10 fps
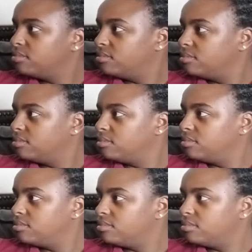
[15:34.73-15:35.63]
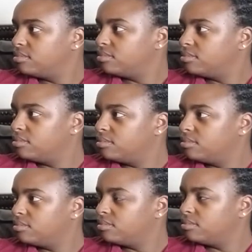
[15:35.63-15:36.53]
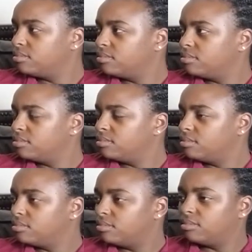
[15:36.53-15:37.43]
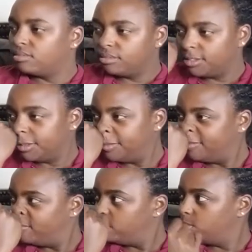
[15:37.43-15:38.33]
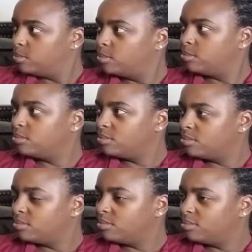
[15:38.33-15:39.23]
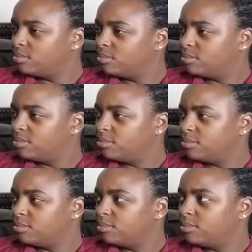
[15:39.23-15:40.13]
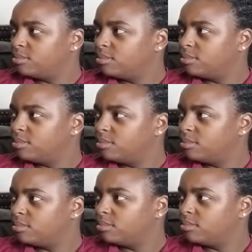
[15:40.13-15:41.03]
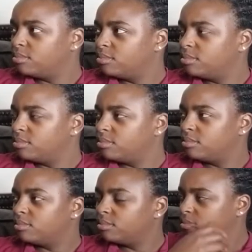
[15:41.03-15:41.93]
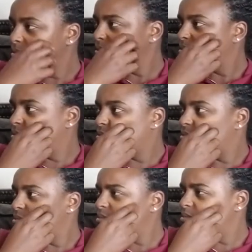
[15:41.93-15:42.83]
[no speech]